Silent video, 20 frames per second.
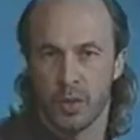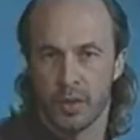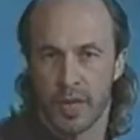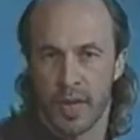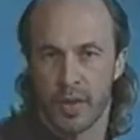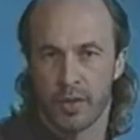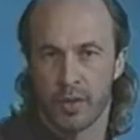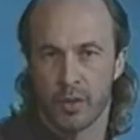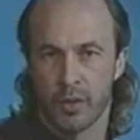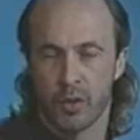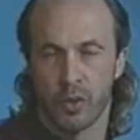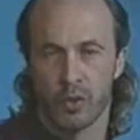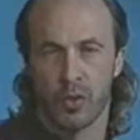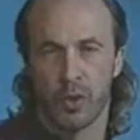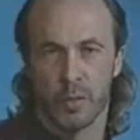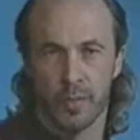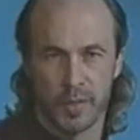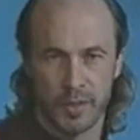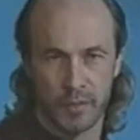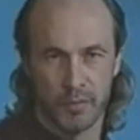out of the chord.
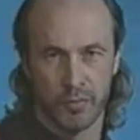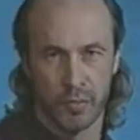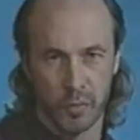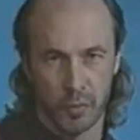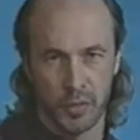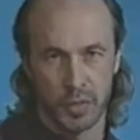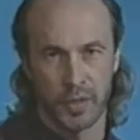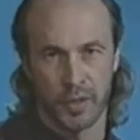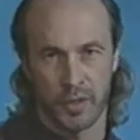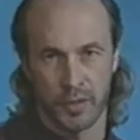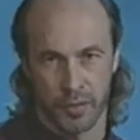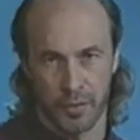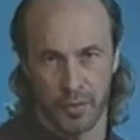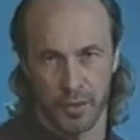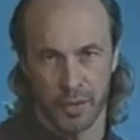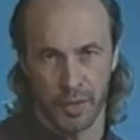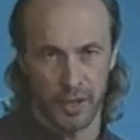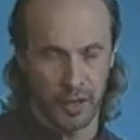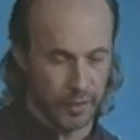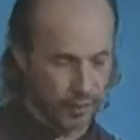Normally it's the root and the
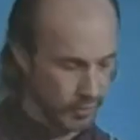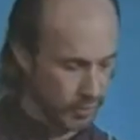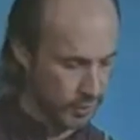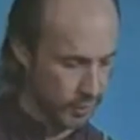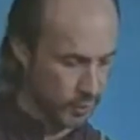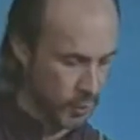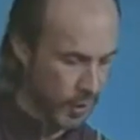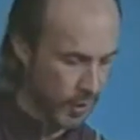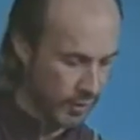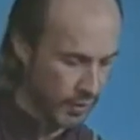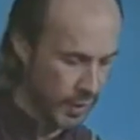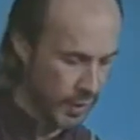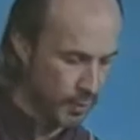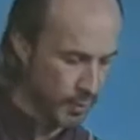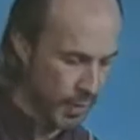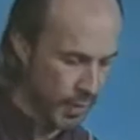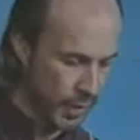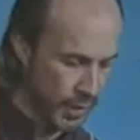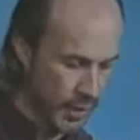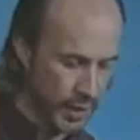3rd. So we have an A
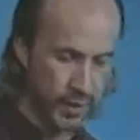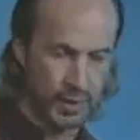minor here, so